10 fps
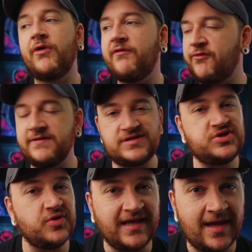reference
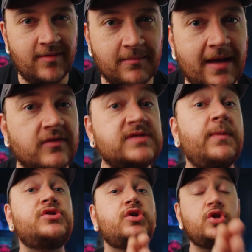to a gaming mouse.
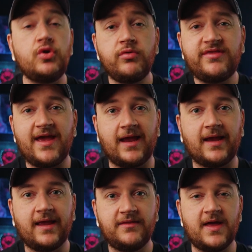But do you
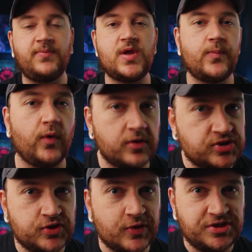think that people are
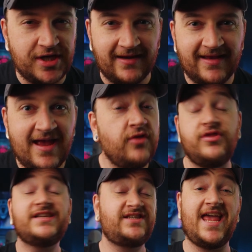searching
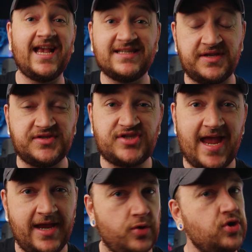"this thing is
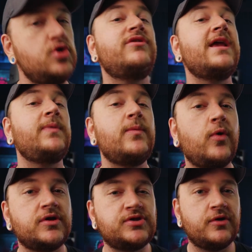insane," or do you think people
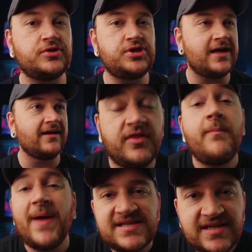are searching the
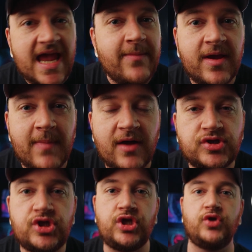best gaming
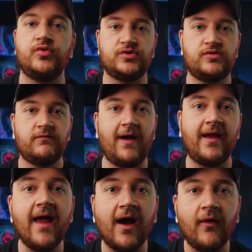mouse to use
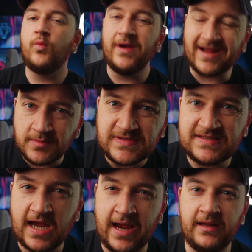right now? When it comes to
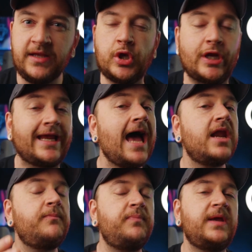titling, you
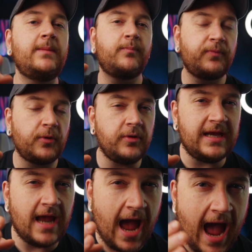gotta be
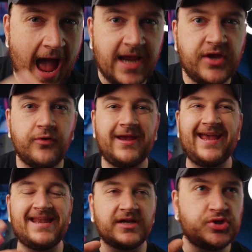pretty accurate
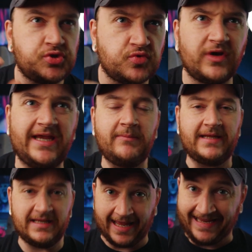and
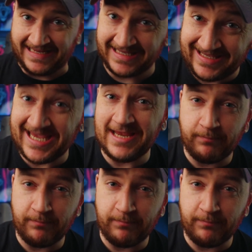extremely key